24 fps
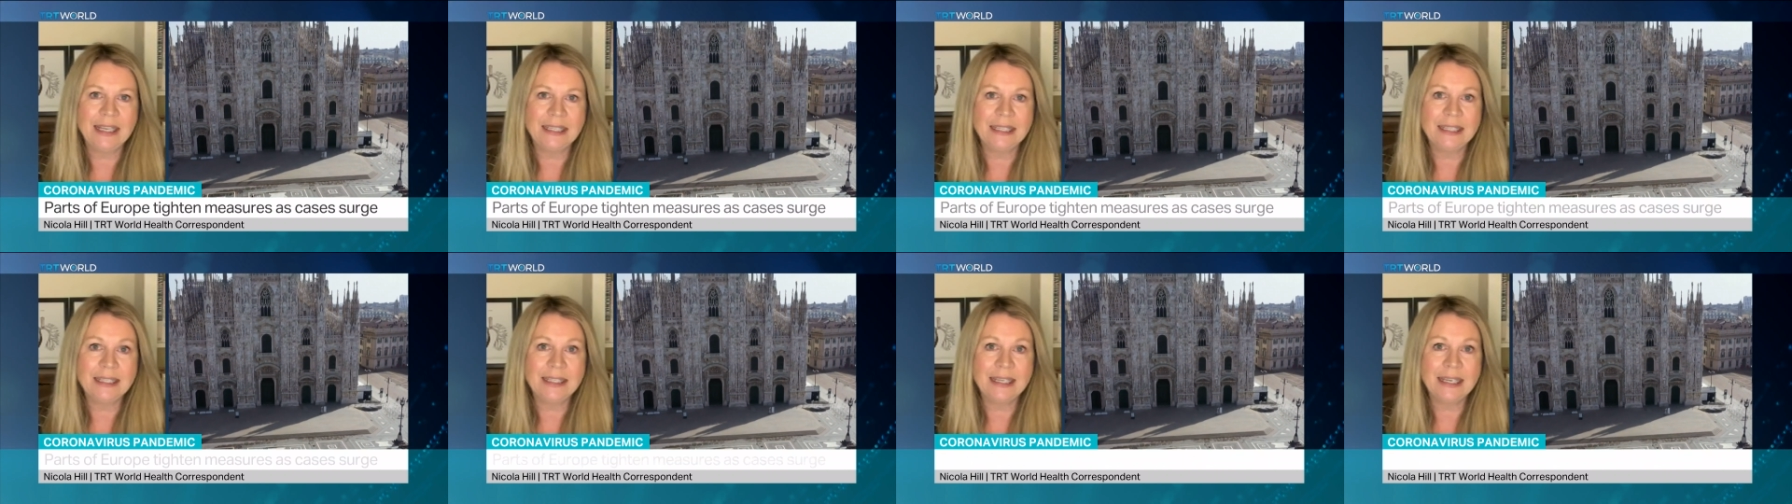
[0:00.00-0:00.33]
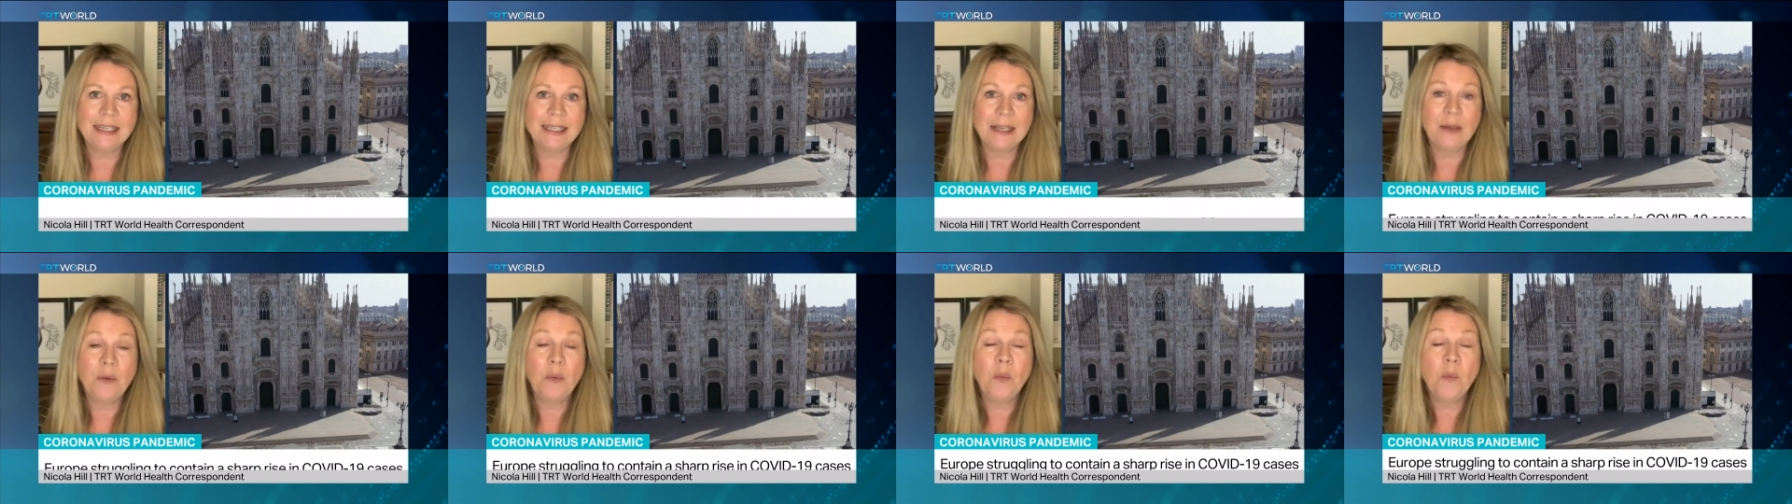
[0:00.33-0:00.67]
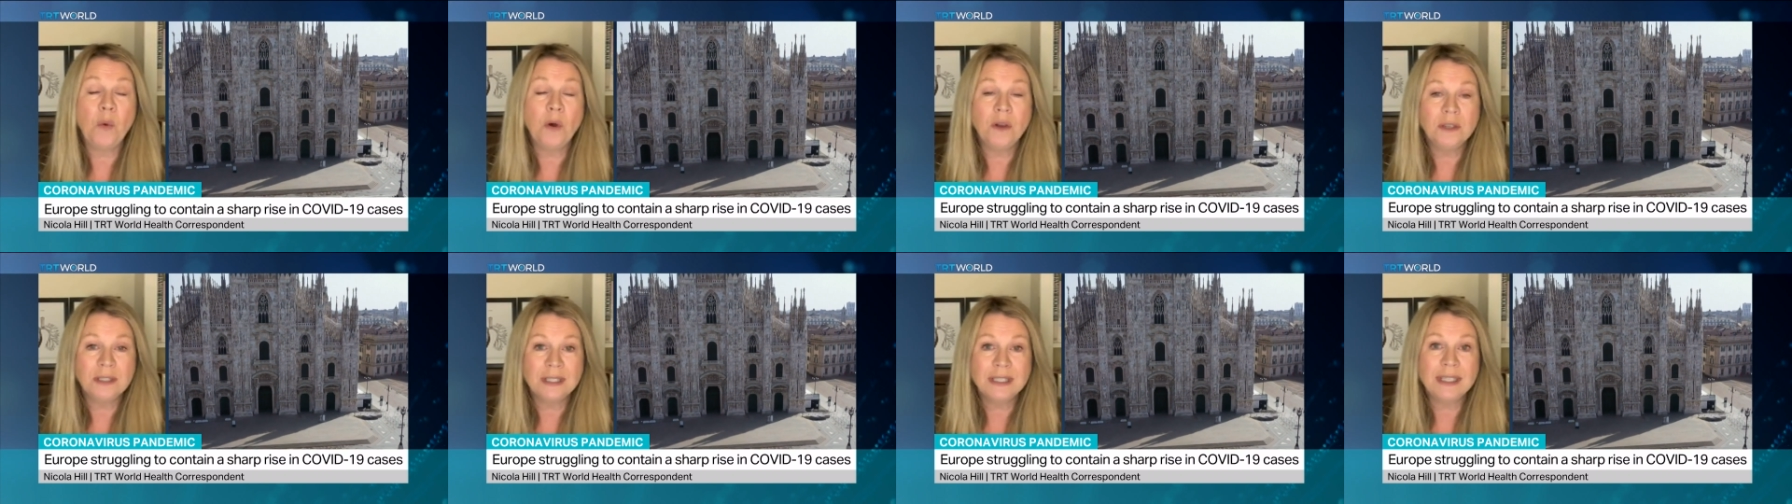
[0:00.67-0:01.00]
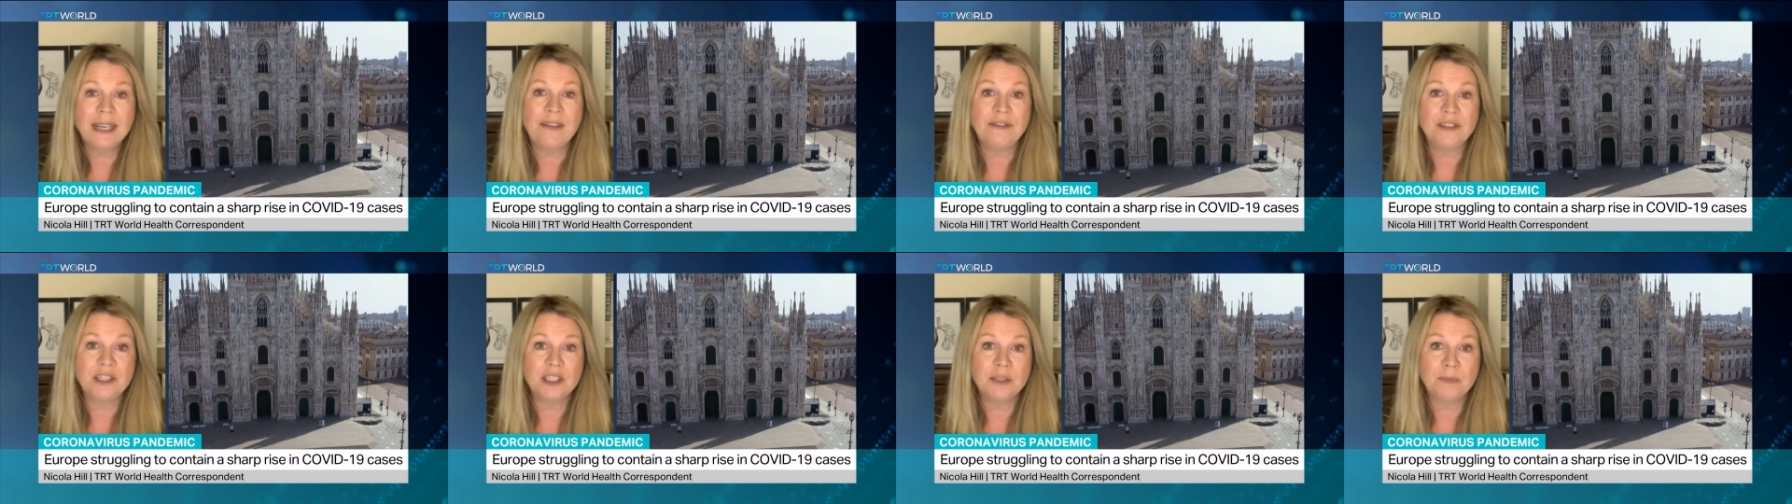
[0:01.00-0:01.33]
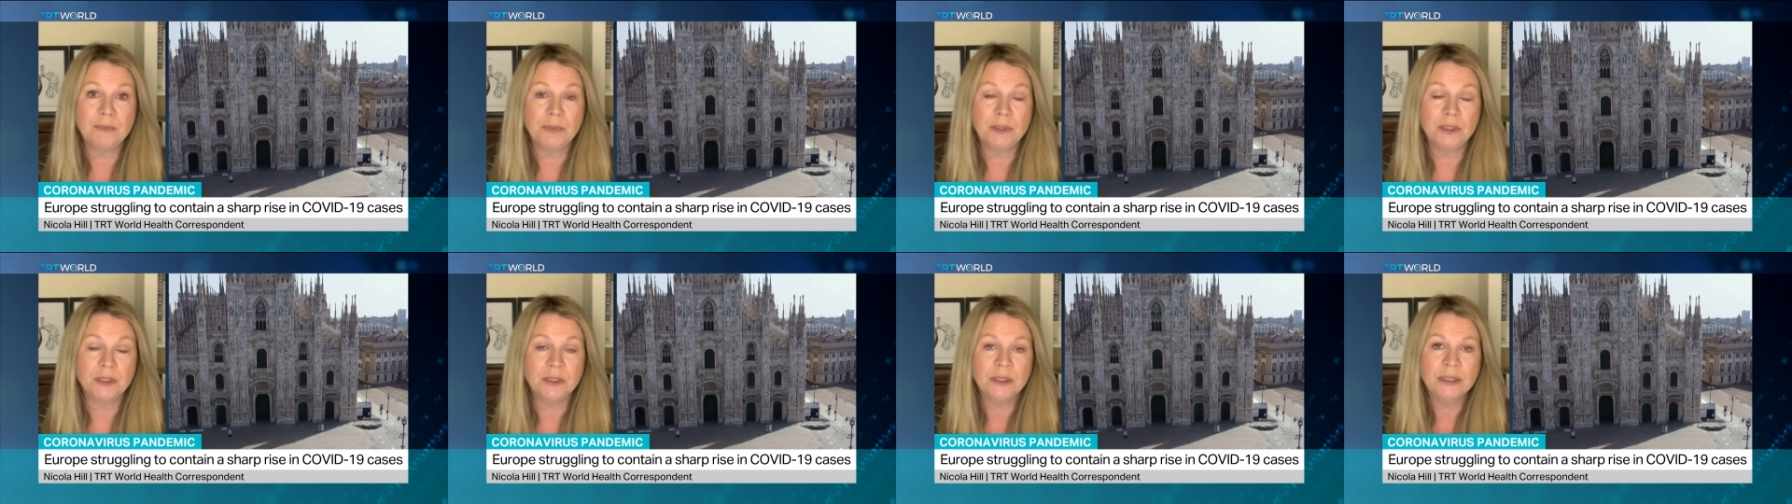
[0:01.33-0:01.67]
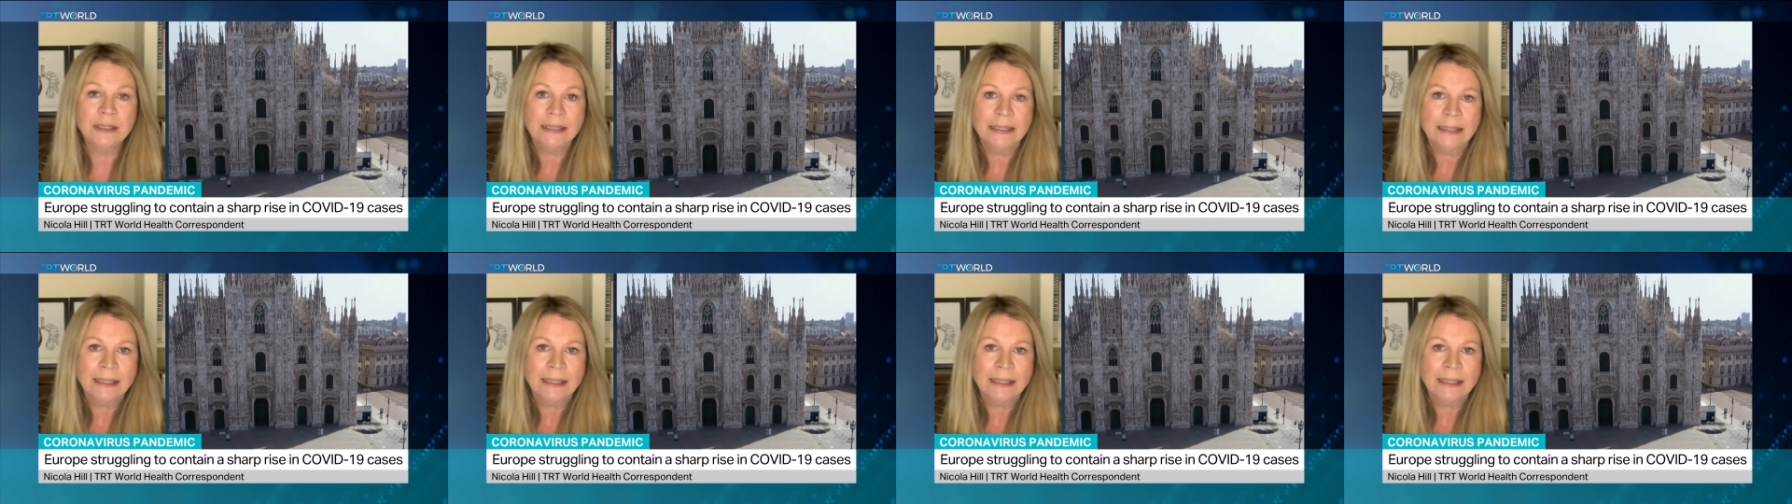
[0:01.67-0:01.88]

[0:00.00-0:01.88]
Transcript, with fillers: He said it was inevitable.